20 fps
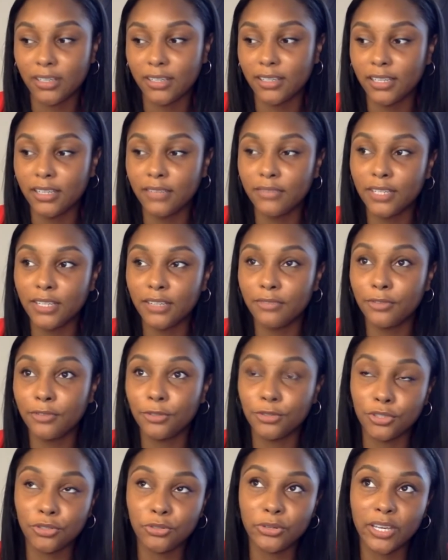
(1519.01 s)
And even if
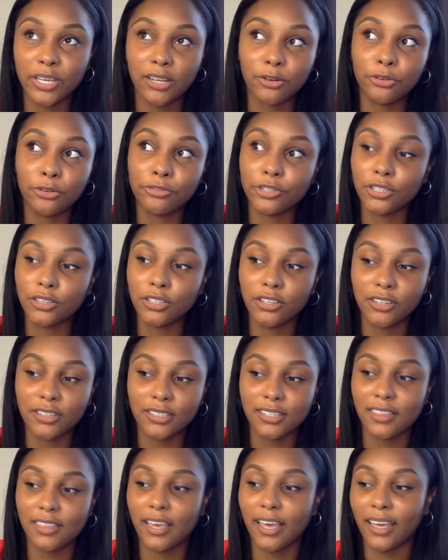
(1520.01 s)
you do get
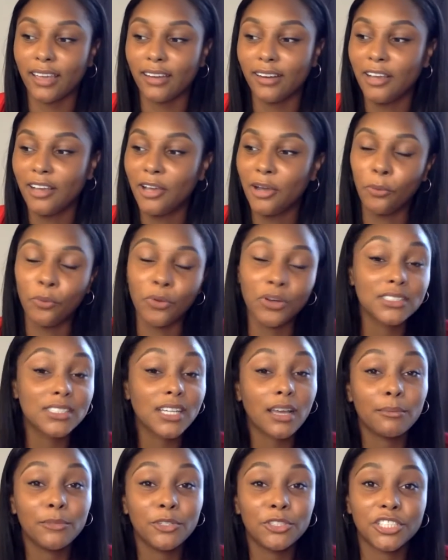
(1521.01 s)
overlooked that one
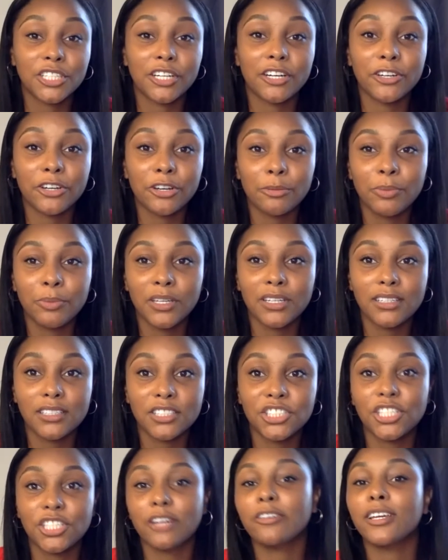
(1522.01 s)
time you share your opinion,
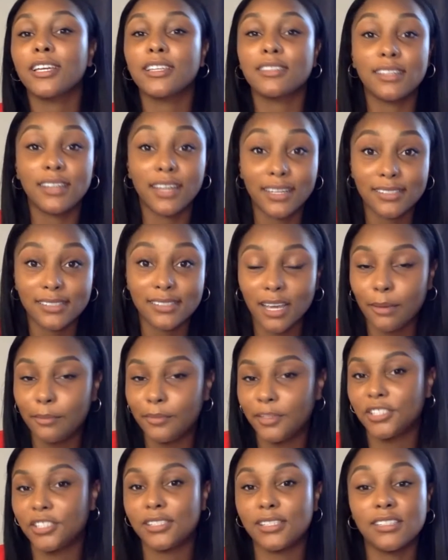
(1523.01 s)
sharing it the next time
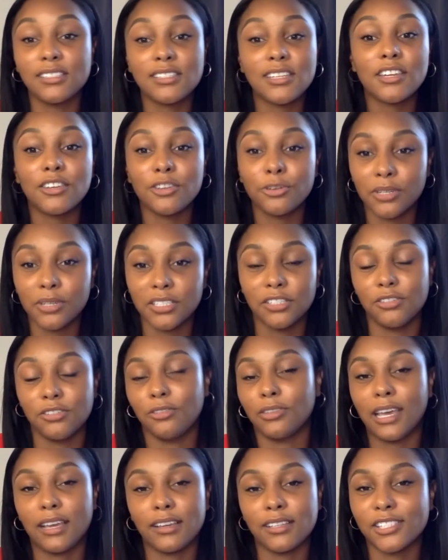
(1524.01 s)
and just continuing to do
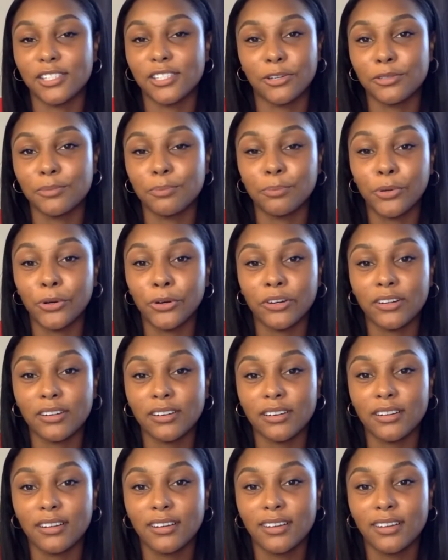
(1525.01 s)
that is so important.